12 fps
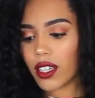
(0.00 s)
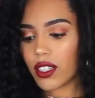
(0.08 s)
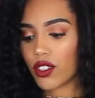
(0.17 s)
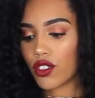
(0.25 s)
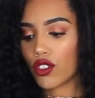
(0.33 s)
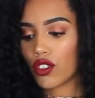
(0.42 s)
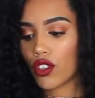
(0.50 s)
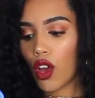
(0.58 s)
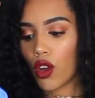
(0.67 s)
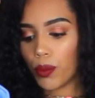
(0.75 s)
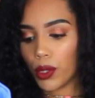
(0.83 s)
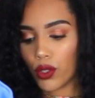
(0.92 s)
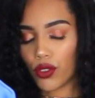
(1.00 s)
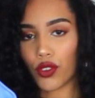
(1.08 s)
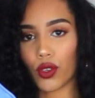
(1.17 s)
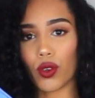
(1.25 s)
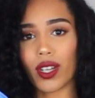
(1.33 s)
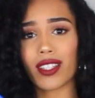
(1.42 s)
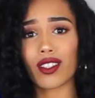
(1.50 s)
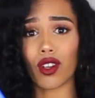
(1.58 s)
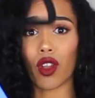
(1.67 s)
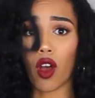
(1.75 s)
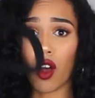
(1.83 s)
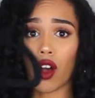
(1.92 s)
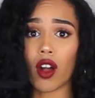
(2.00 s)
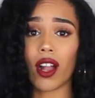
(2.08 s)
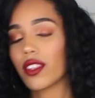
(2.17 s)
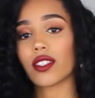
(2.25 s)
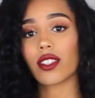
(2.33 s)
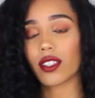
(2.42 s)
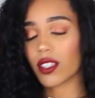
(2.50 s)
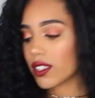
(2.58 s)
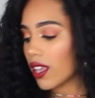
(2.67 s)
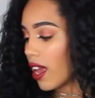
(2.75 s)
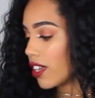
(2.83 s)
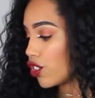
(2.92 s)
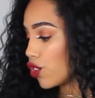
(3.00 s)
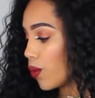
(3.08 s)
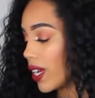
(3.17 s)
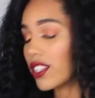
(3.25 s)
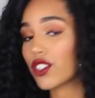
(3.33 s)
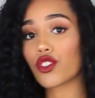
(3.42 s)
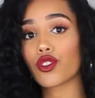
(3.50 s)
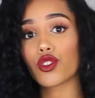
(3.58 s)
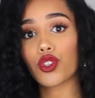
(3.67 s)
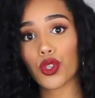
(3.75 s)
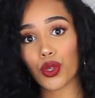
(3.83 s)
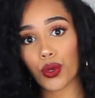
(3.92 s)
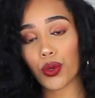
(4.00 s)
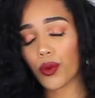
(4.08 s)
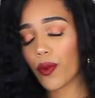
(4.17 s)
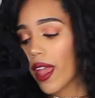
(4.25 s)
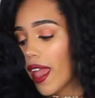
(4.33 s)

It's so beautiful. It's long. This is a size US 2.